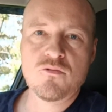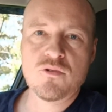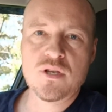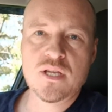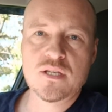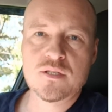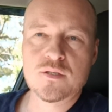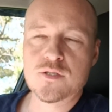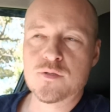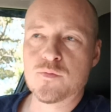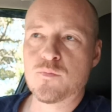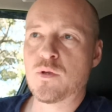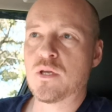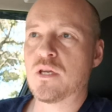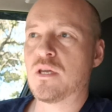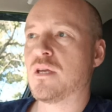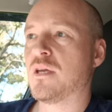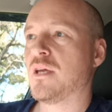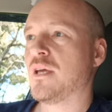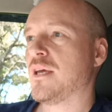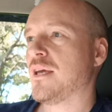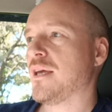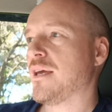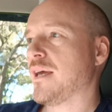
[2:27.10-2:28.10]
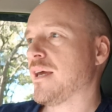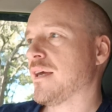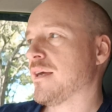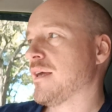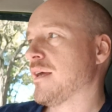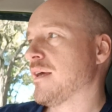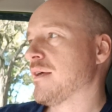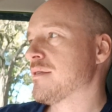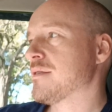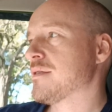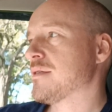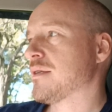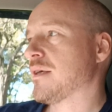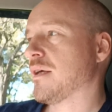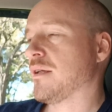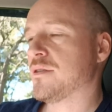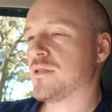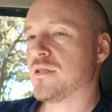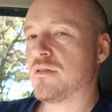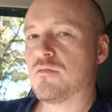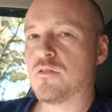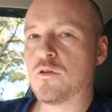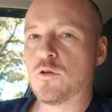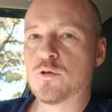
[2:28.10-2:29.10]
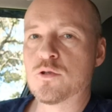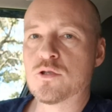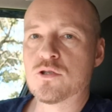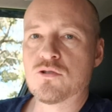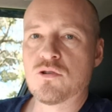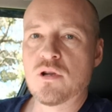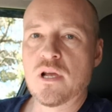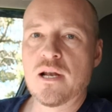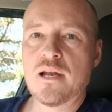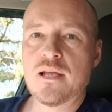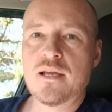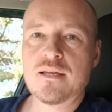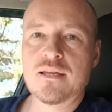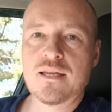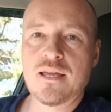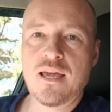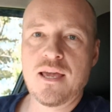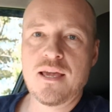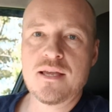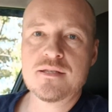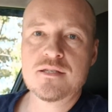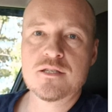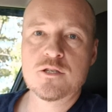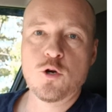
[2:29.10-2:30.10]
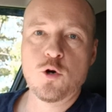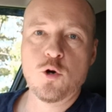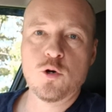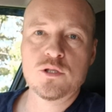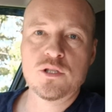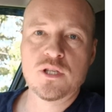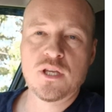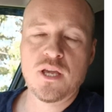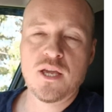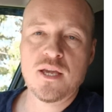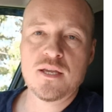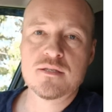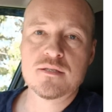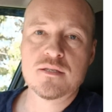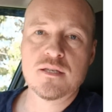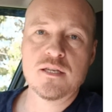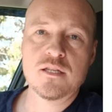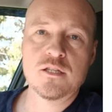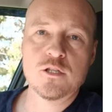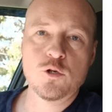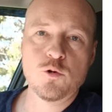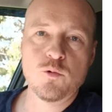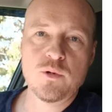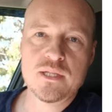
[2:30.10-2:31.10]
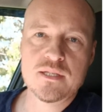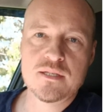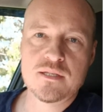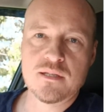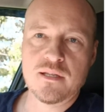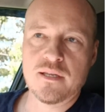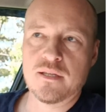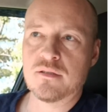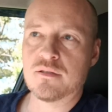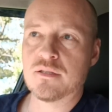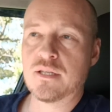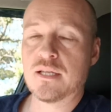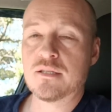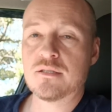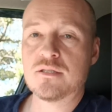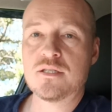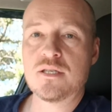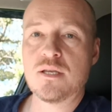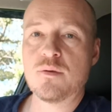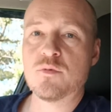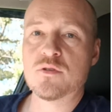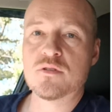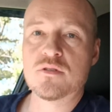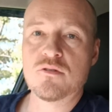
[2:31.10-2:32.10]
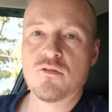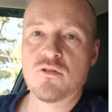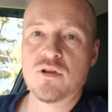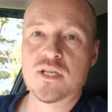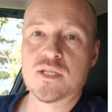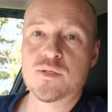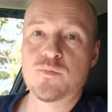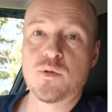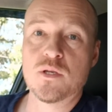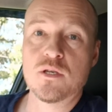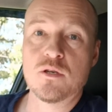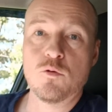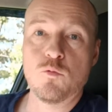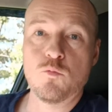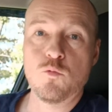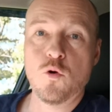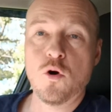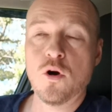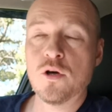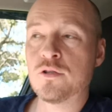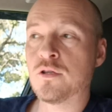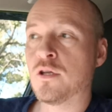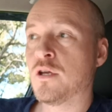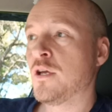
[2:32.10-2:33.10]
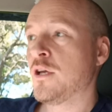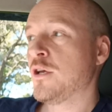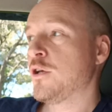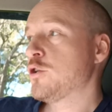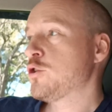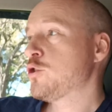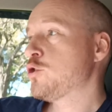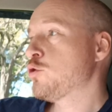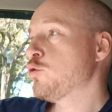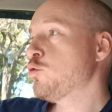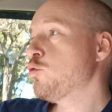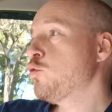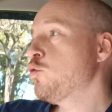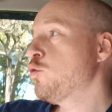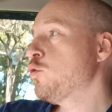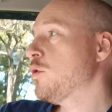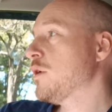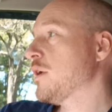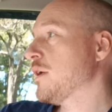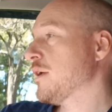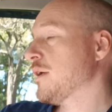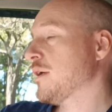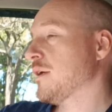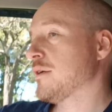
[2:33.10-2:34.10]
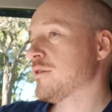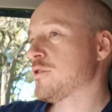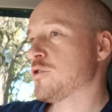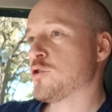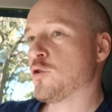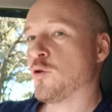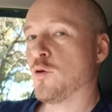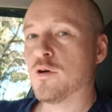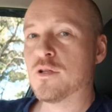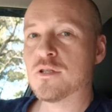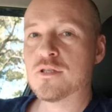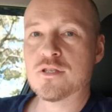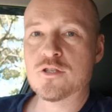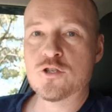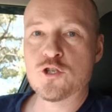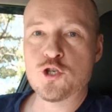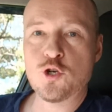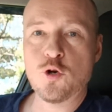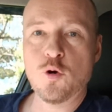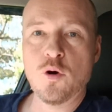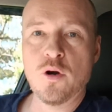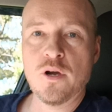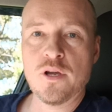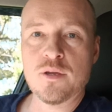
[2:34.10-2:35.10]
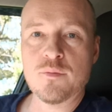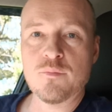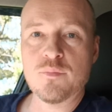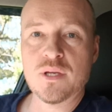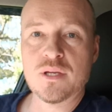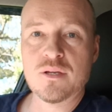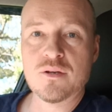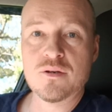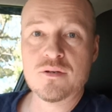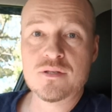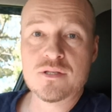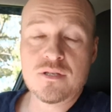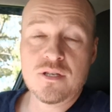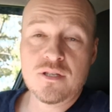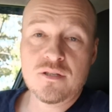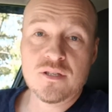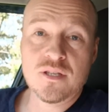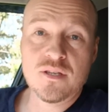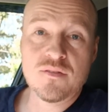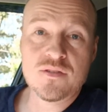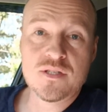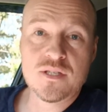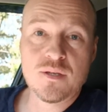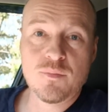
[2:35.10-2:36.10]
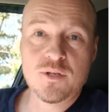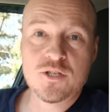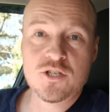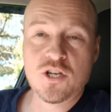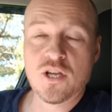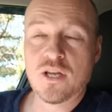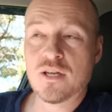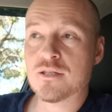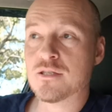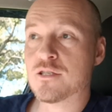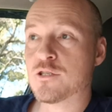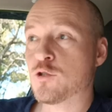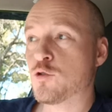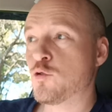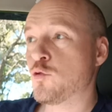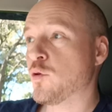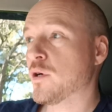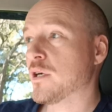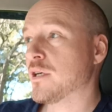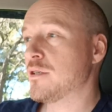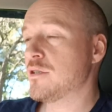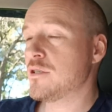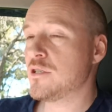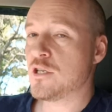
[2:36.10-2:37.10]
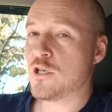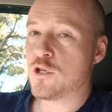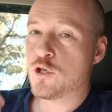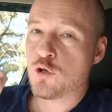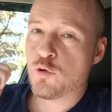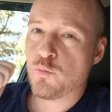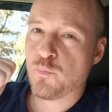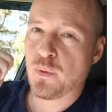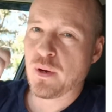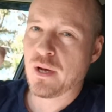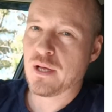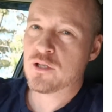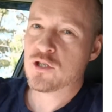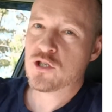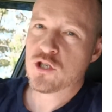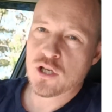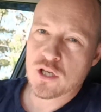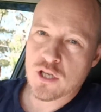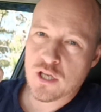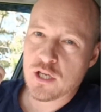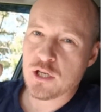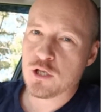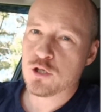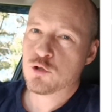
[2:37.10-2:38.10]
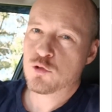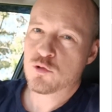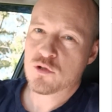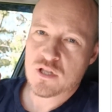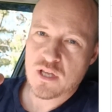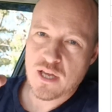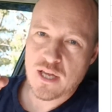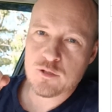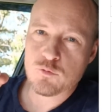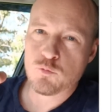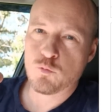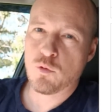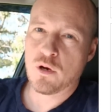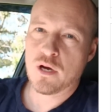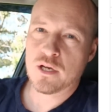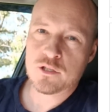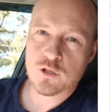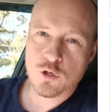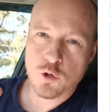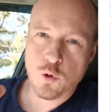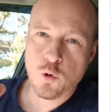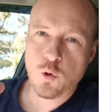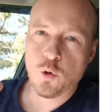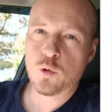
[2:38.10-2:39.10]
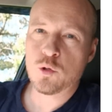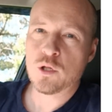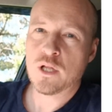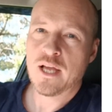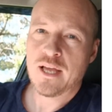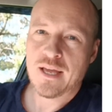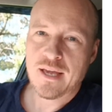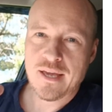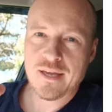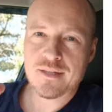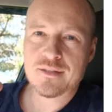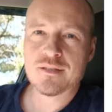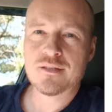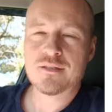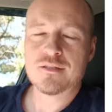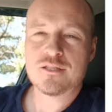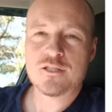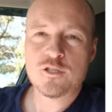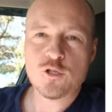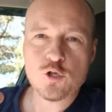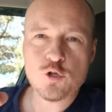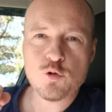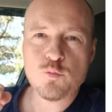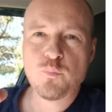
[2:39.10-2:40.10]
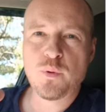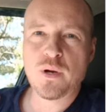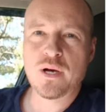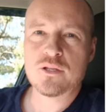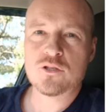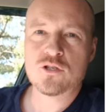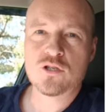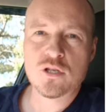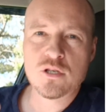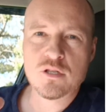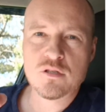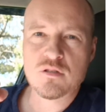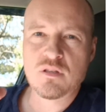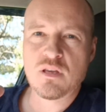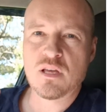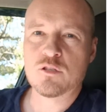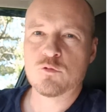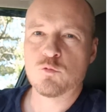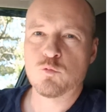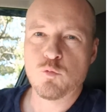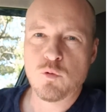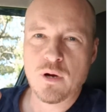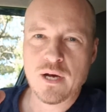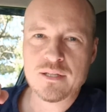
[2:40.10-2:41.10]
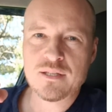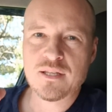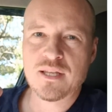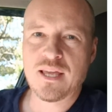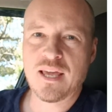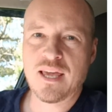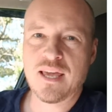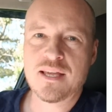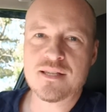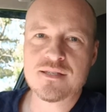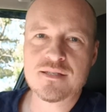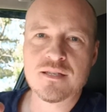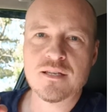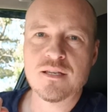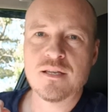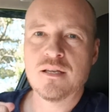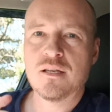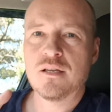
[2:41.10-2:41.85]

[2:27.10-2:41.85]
Rigsby against LDV Australia court case in Queensland that Timothy Rigsby won, to John's joy, because it gives him a chance to continue punching into that one hole and continue punching that one case